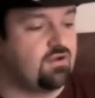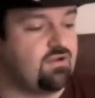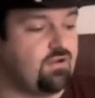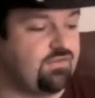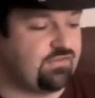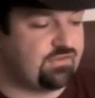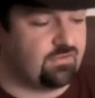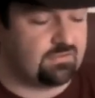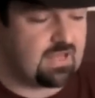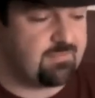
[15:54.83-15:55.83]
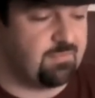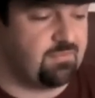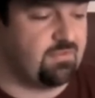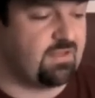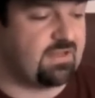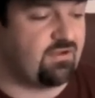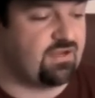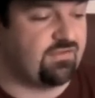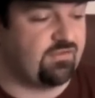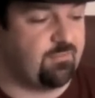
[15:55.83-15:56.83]
are, is it still capable? Like,
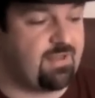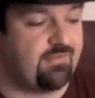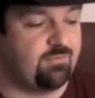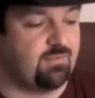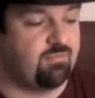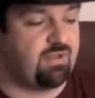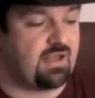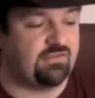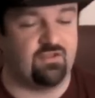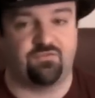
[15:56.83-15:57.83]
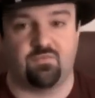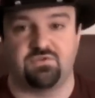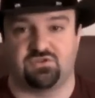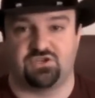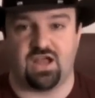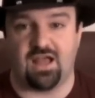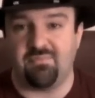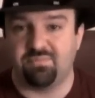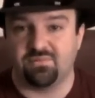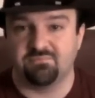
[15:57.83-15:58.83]
is it still possible to buy stuff from your
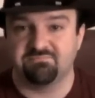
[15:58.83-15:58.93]
shop?